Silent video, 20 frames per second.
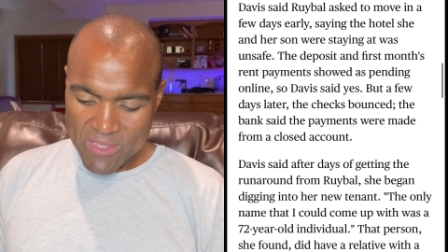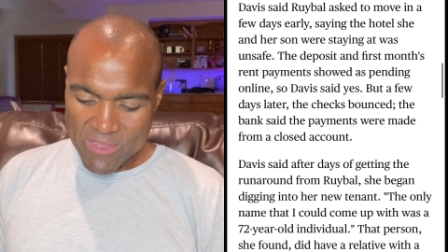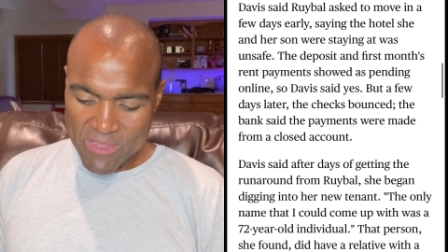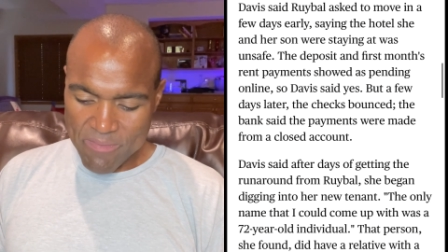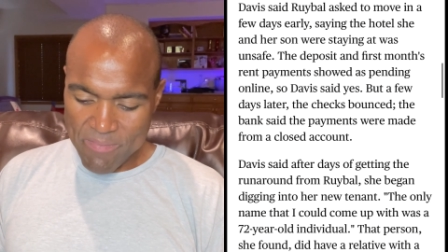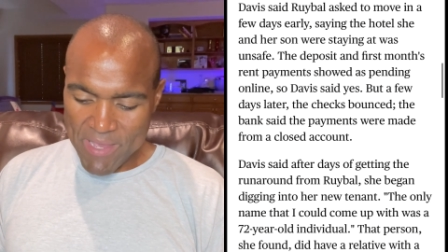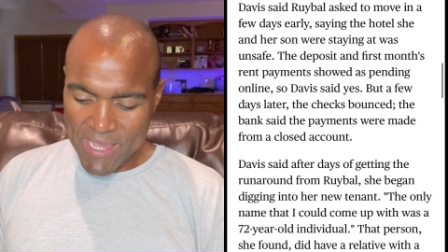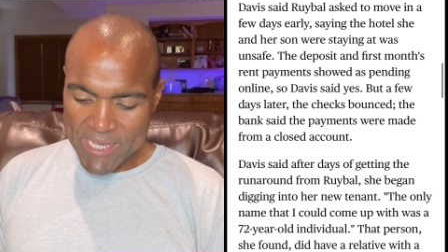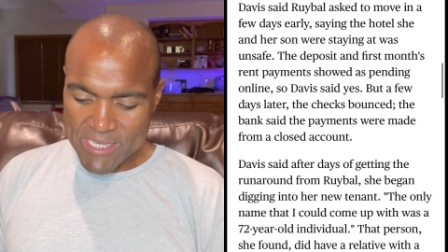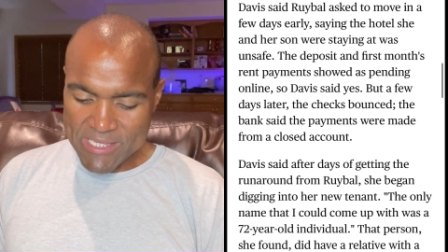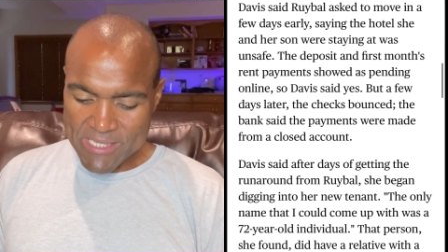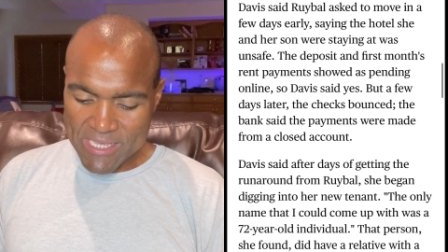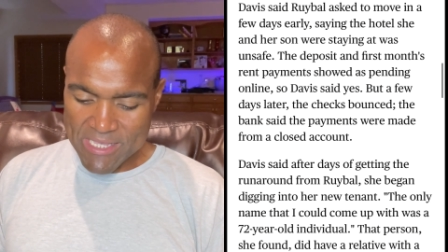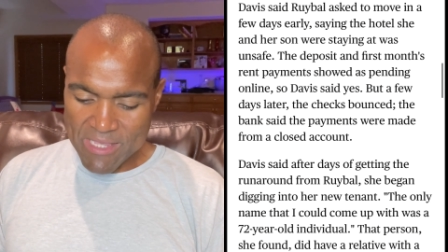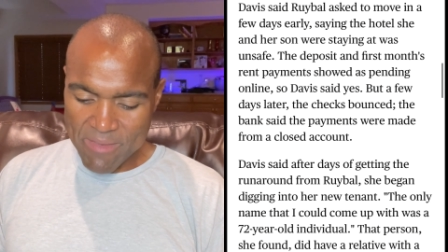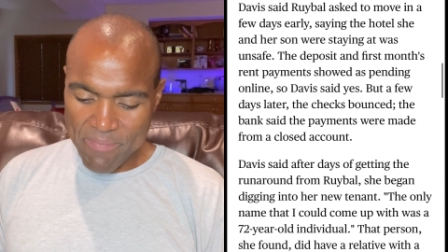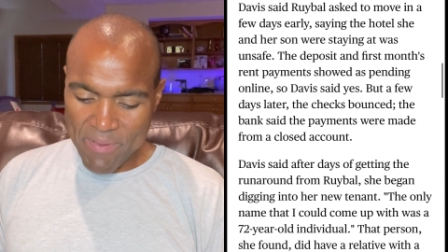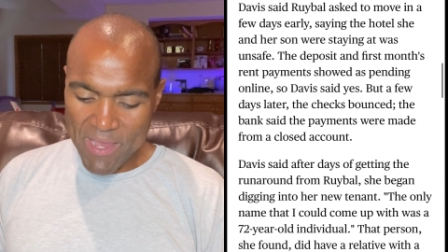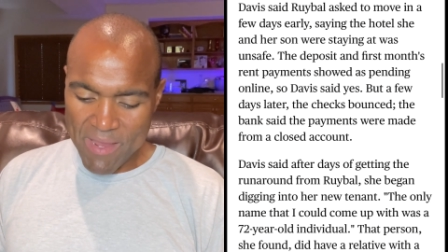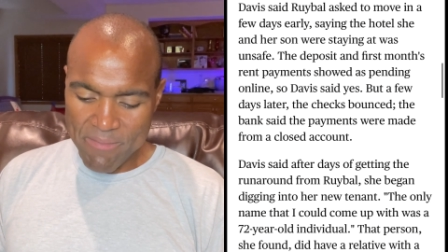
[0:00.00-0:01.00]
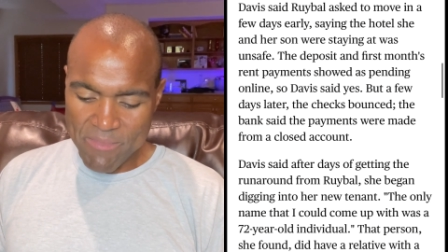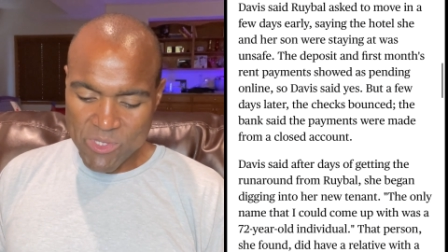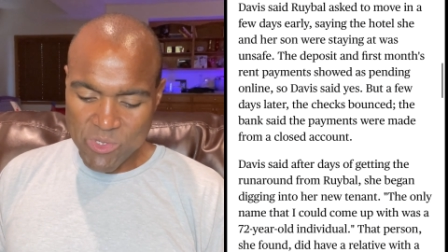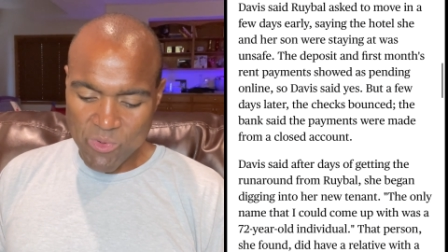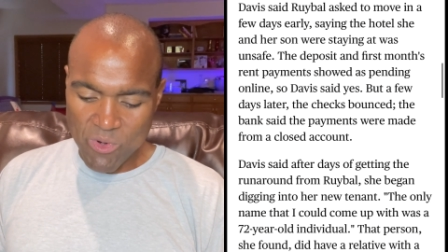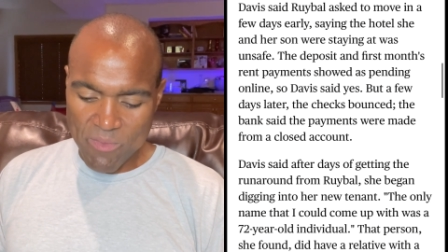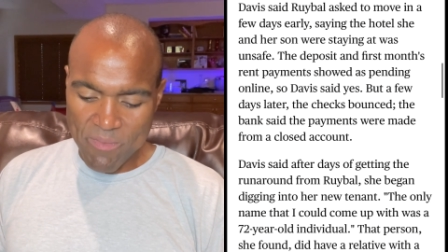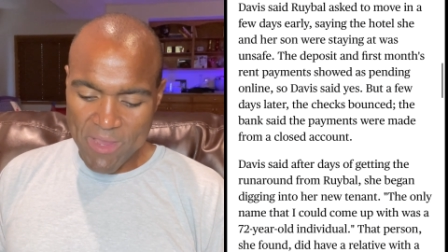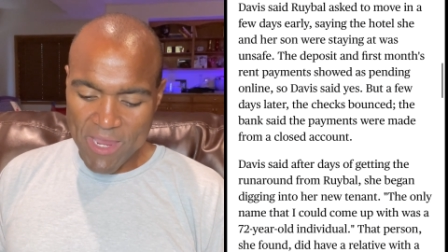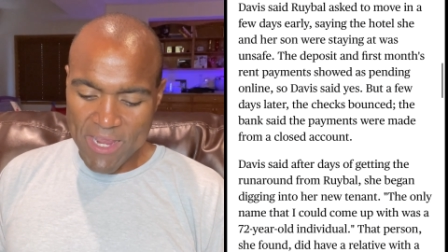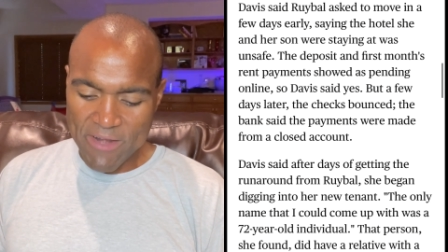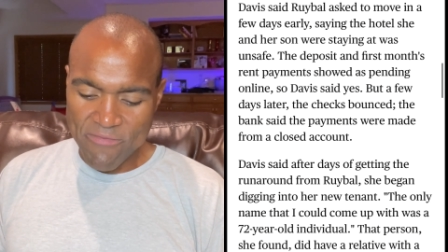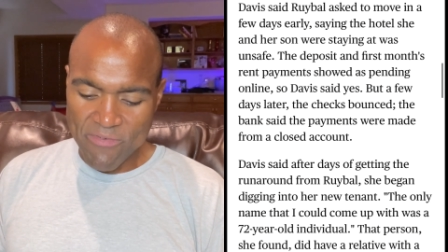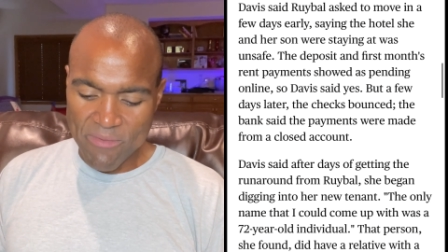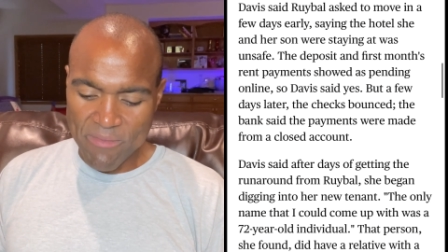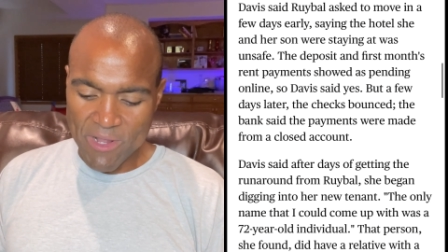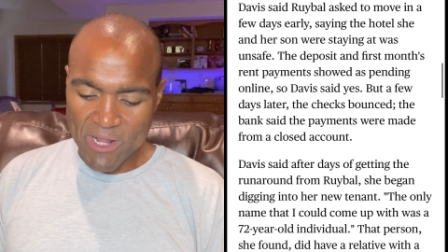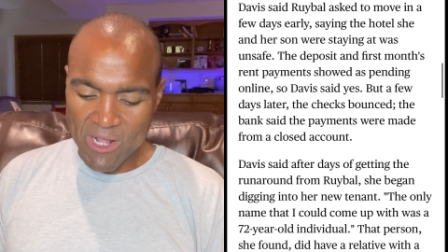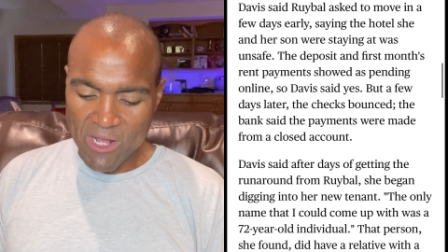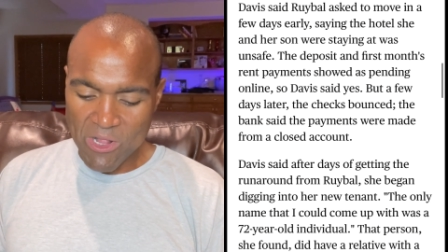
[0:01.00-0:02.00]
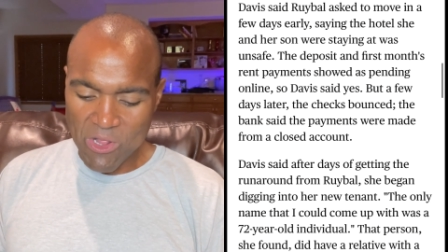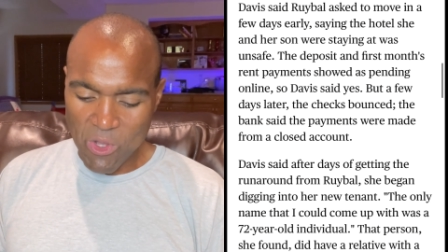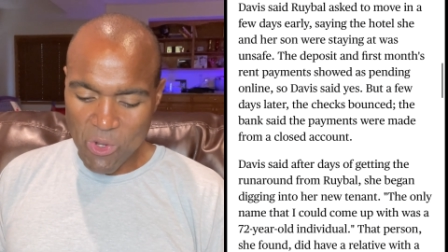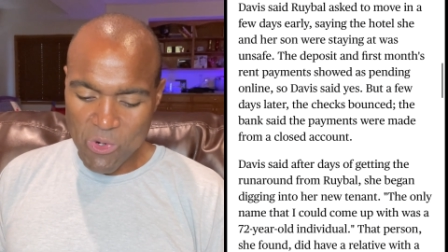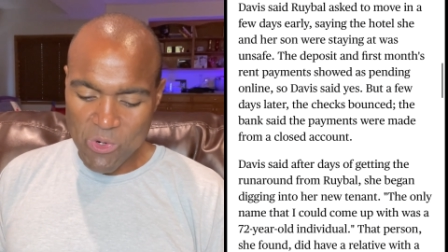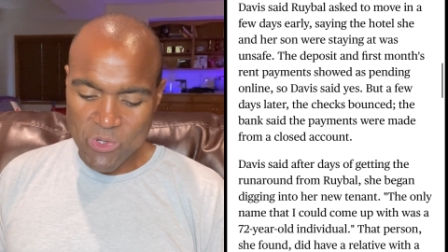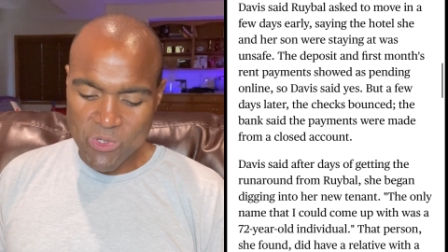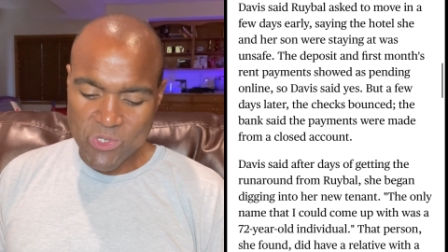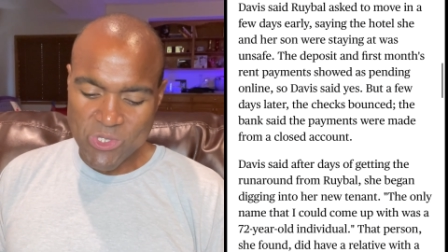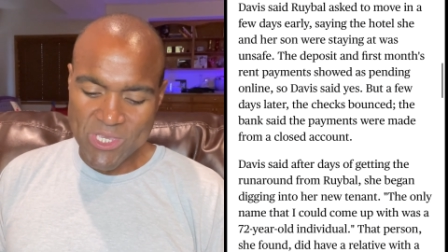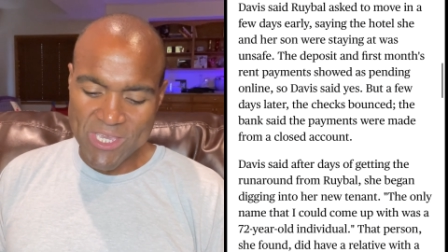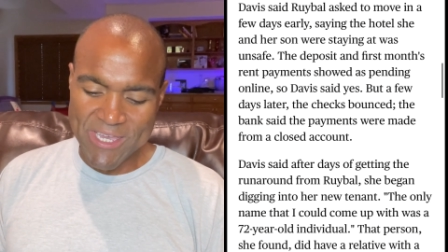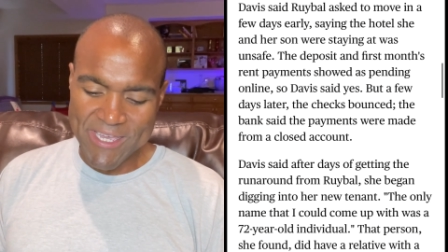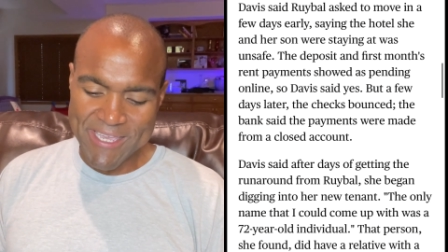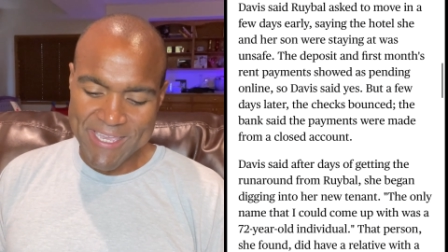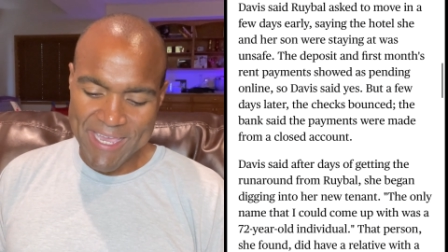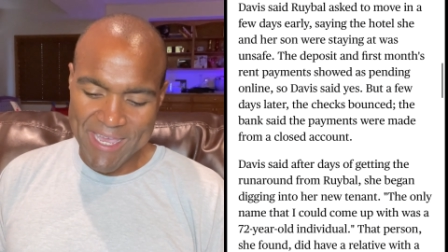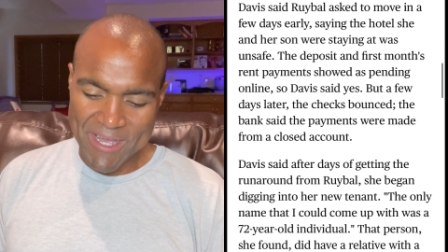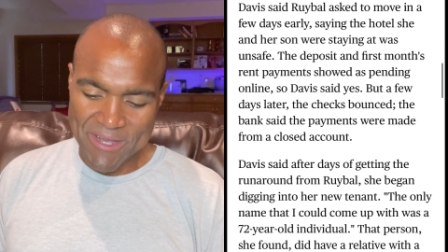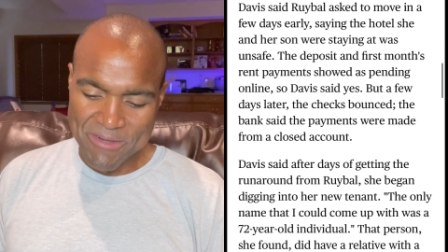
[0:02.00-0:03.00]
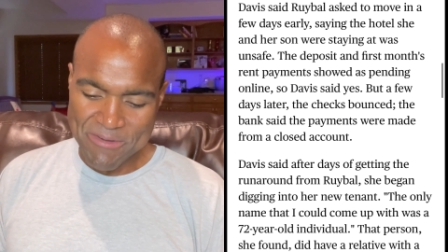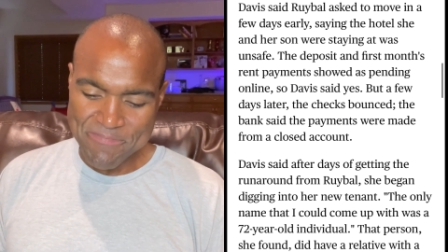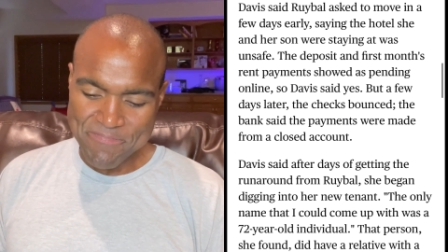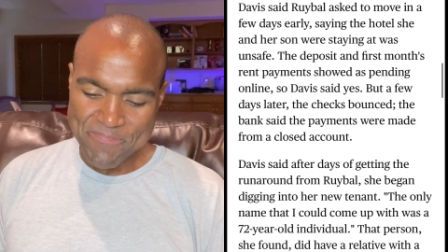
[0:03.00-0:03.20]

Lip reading: The bank said the payments were made from a closed account.